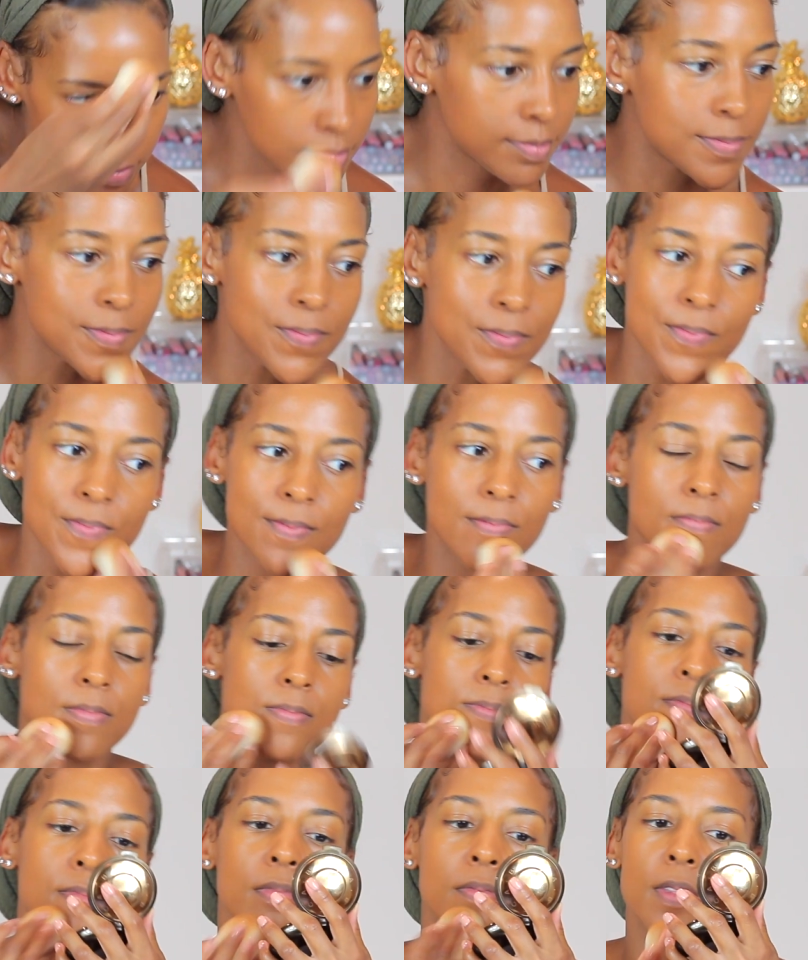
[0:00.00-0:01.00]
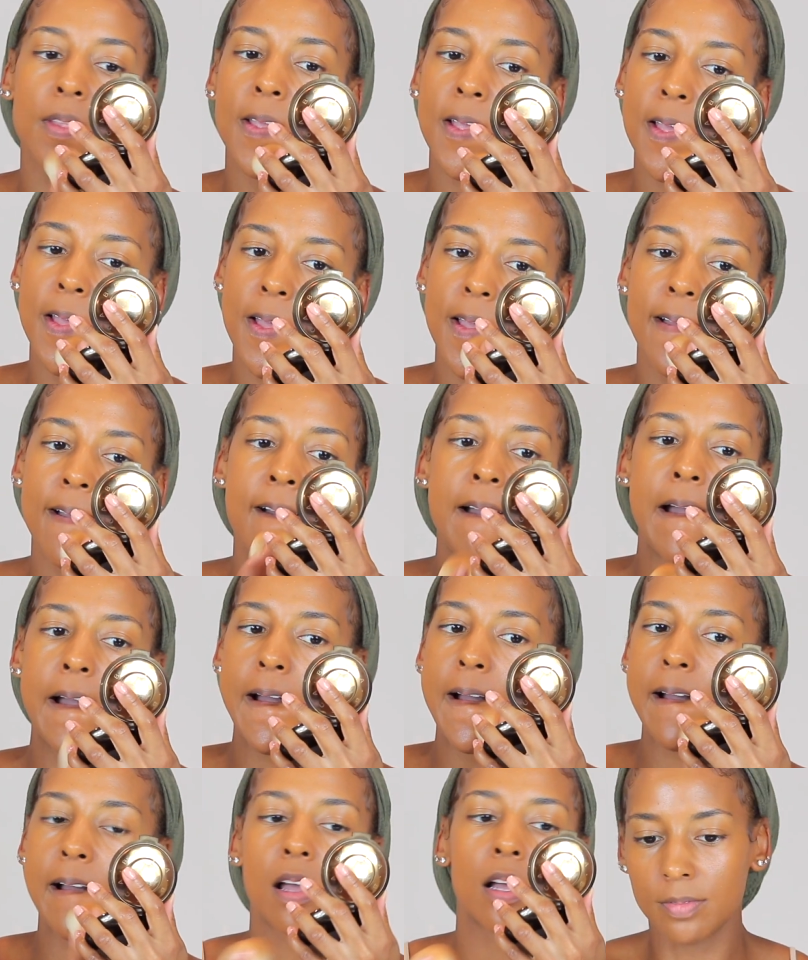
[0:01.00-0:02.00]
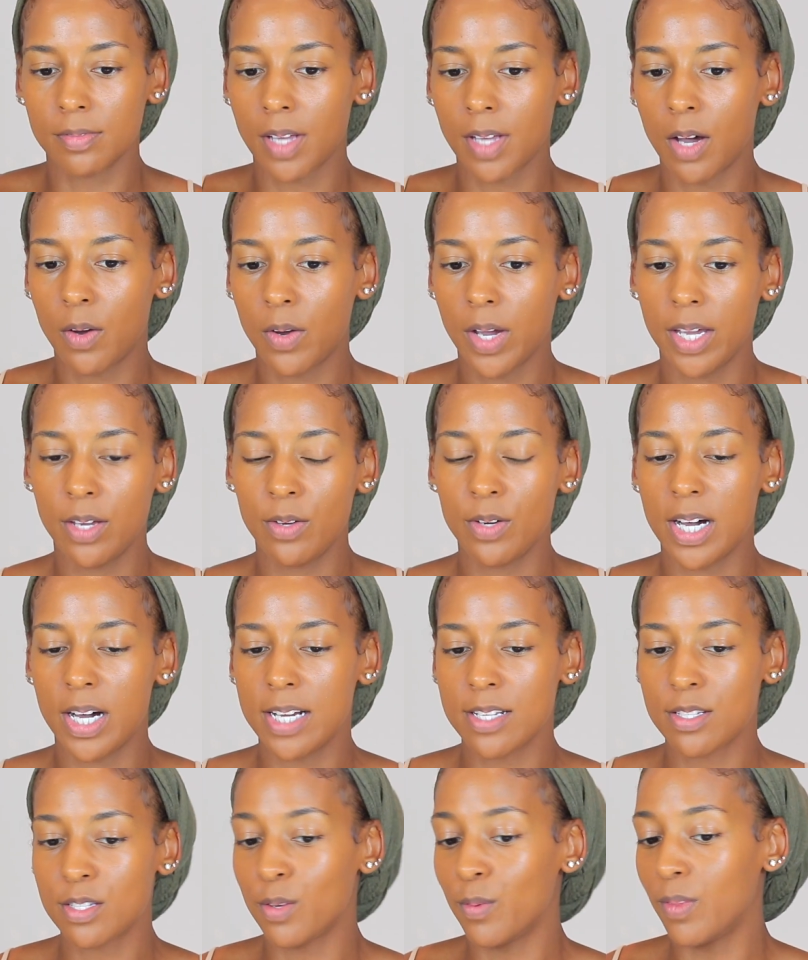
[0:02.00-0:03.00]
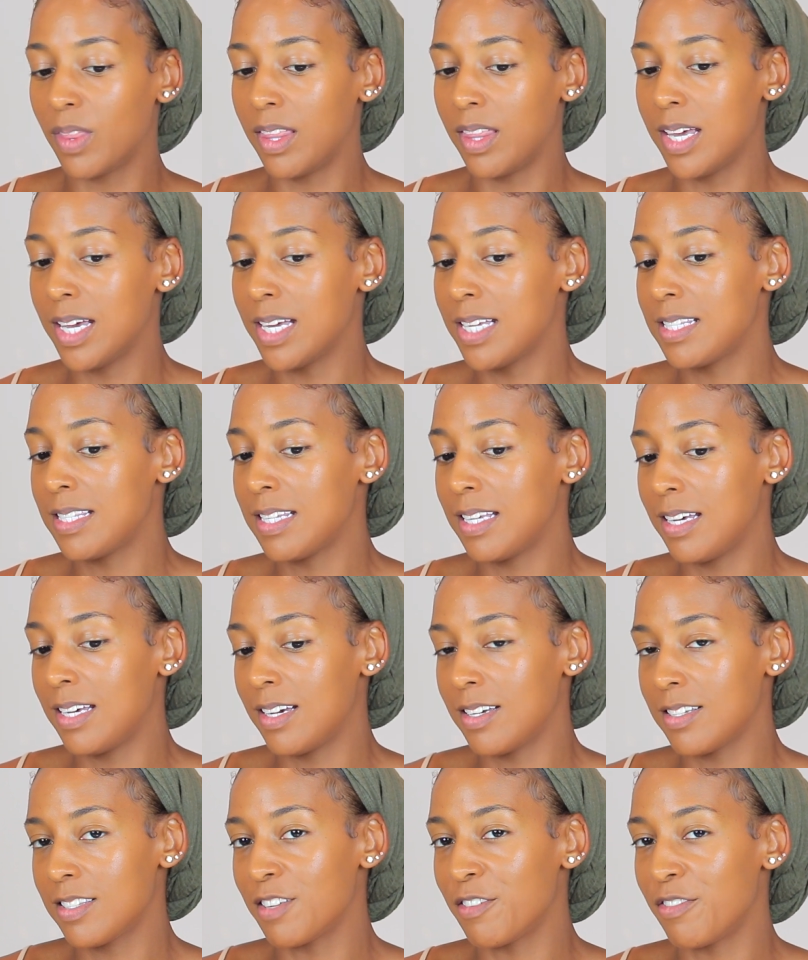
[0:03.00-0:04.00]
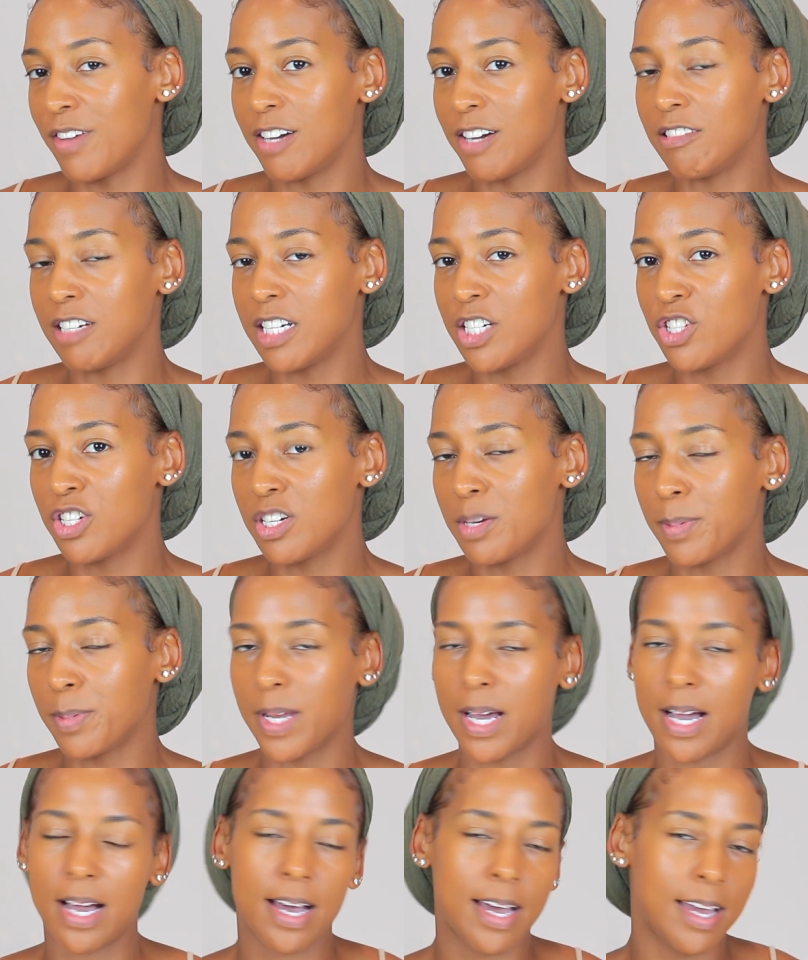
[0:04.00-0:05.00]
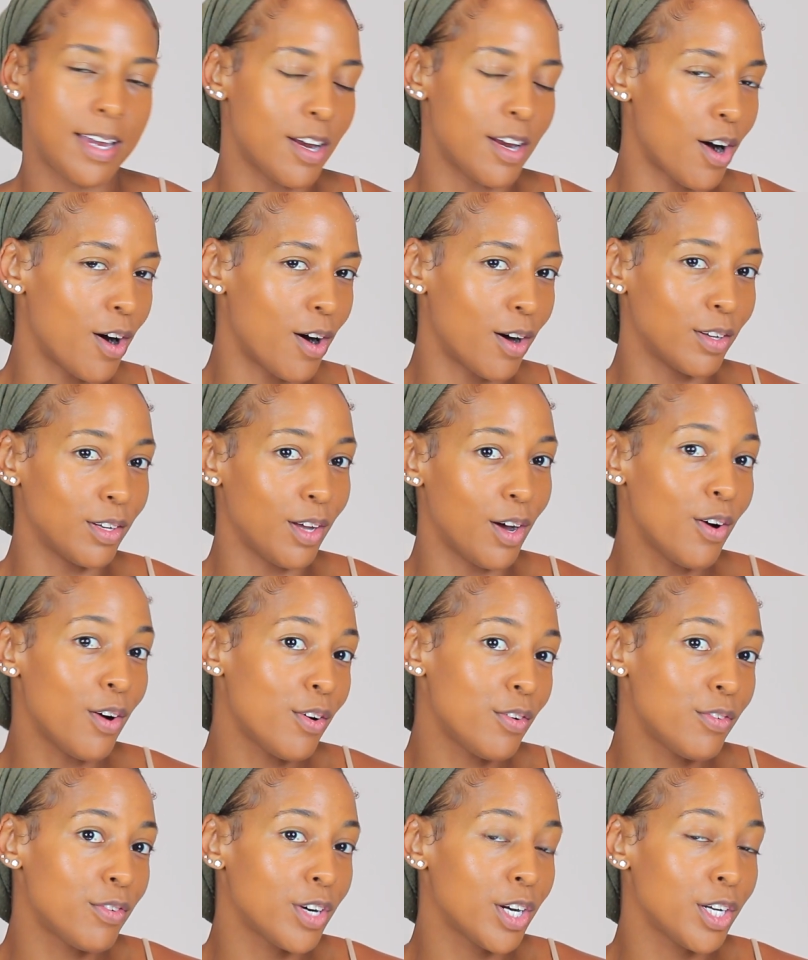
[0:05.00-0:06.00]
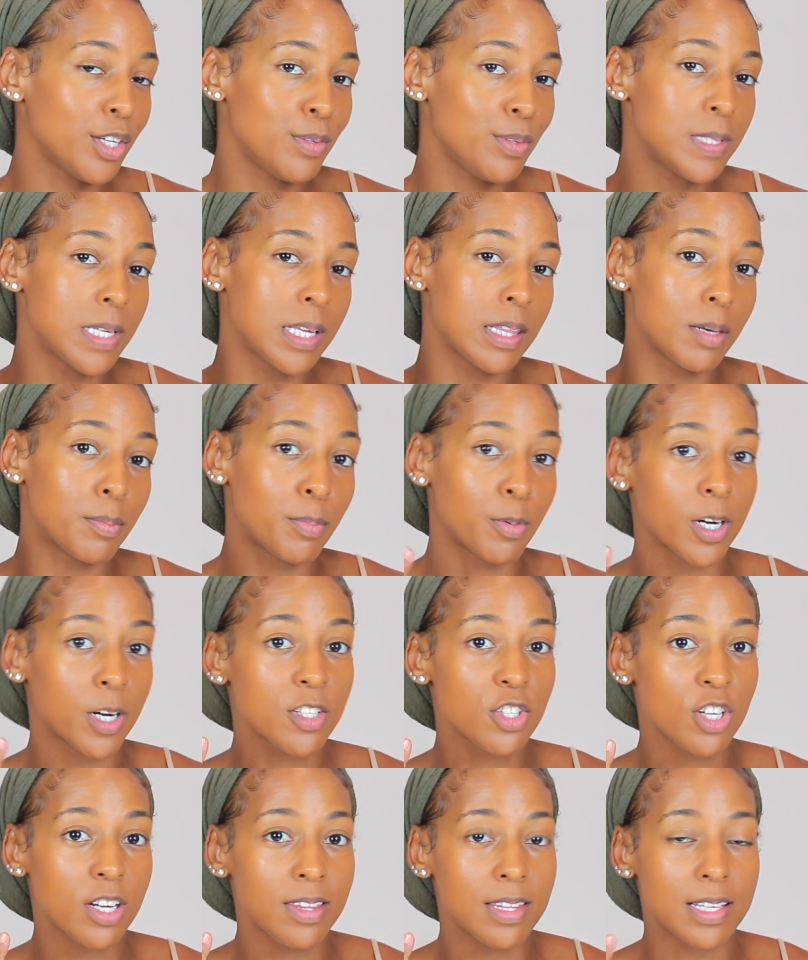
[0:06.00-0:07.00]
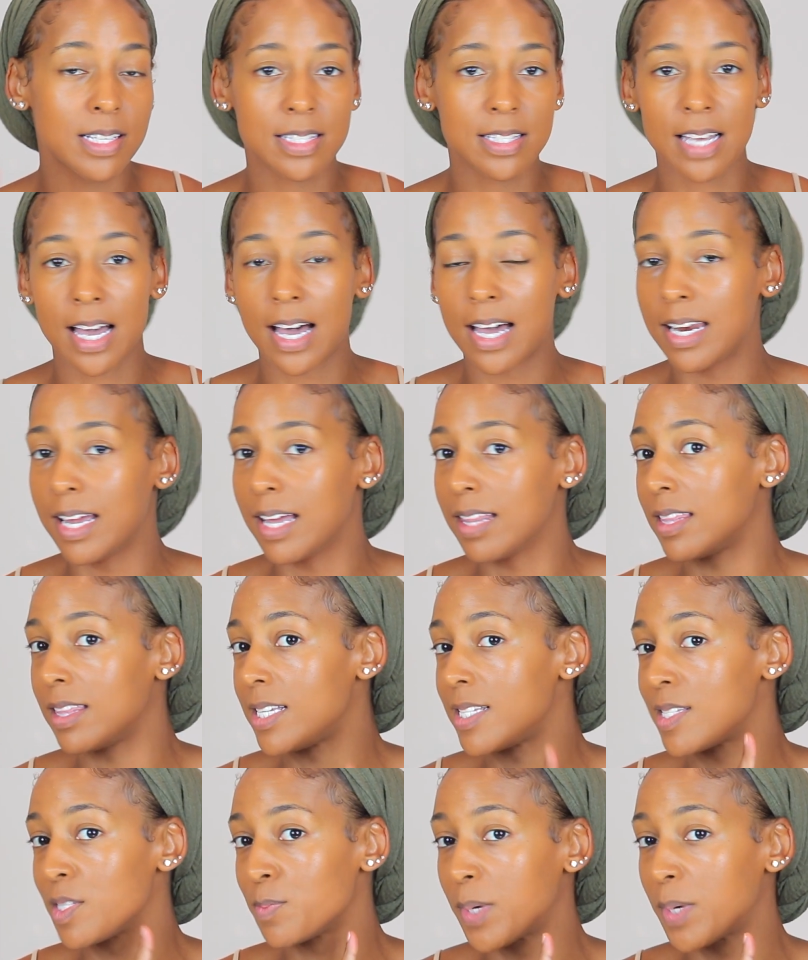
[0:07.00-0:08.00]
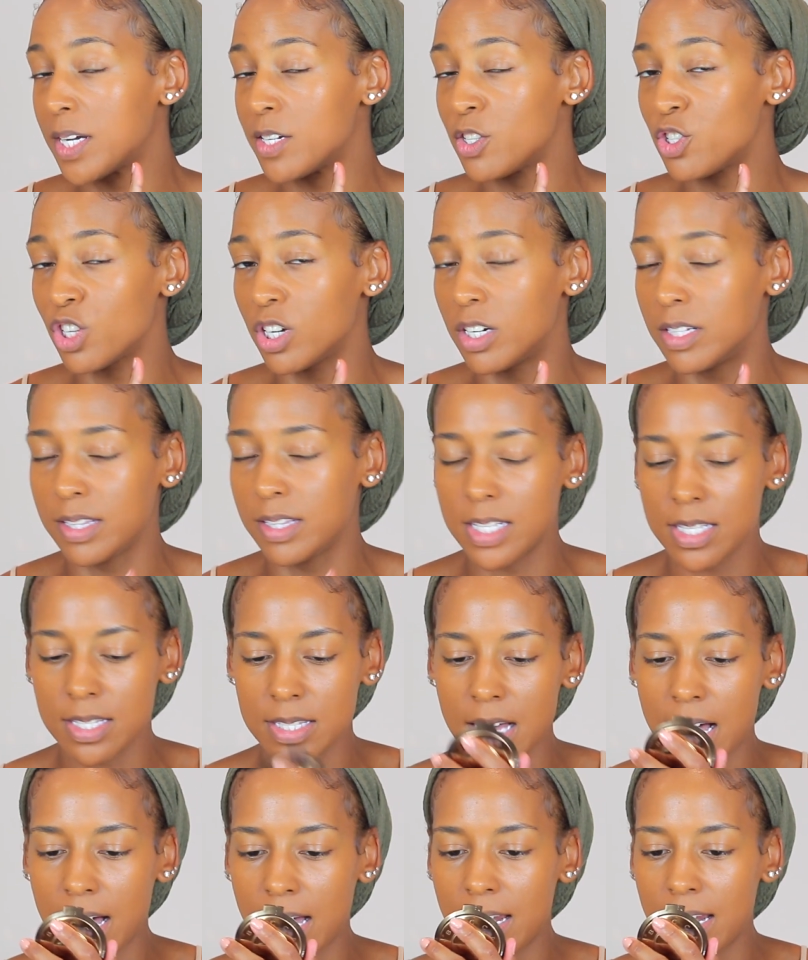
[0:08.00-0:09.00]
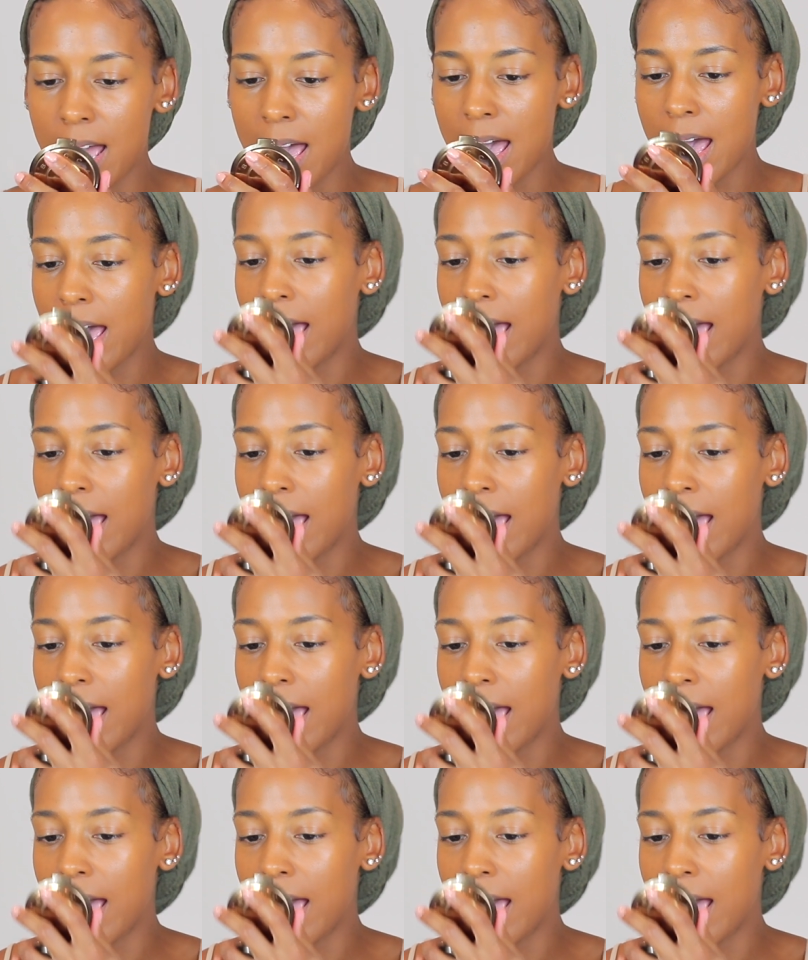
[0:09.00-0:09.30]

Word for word: where I need it. Okay, you guys, so this is the foundation applied all over using the brush on this side and the sponge on this side.